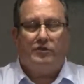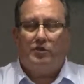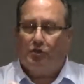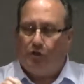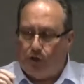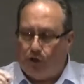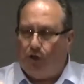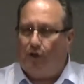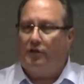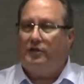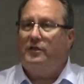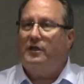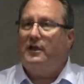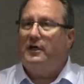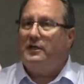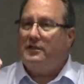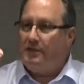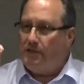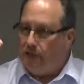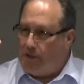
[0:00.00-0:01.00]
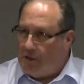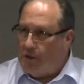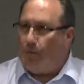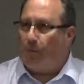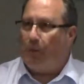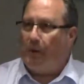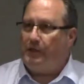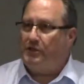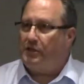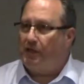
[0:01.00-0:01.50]
You should to, to
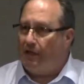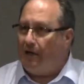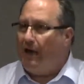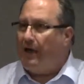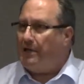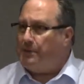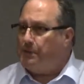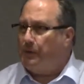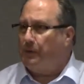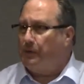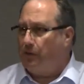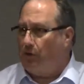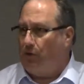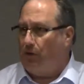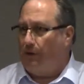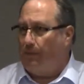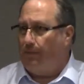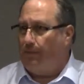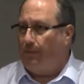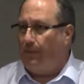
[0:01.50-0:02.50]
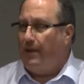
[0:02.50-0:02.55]
preach the gospel to them.